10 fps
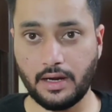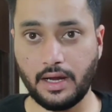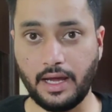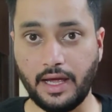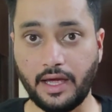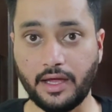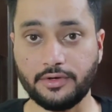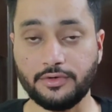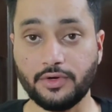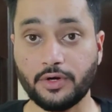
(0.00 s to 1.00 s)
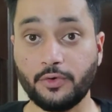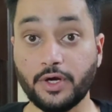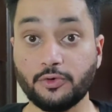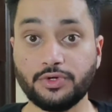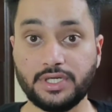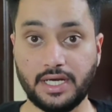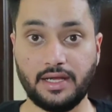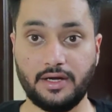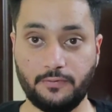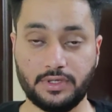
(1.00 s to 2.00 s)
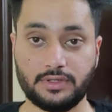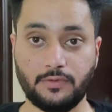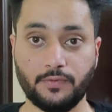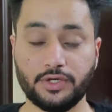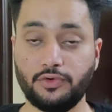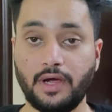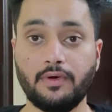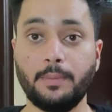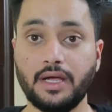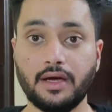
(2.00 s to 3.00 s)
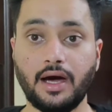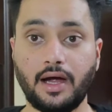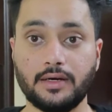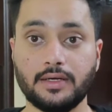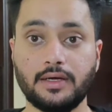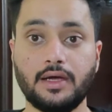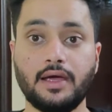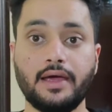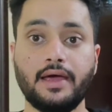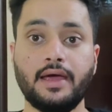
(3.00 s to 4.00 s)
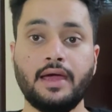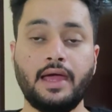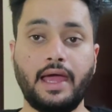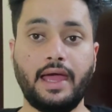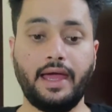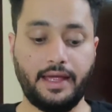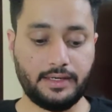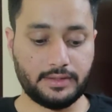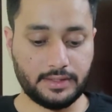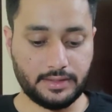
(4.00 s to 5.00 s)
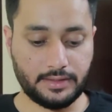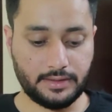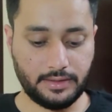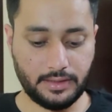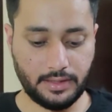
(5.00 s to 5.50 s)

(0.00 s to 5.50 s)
and you are going to share it with someone. You have a big heart, And the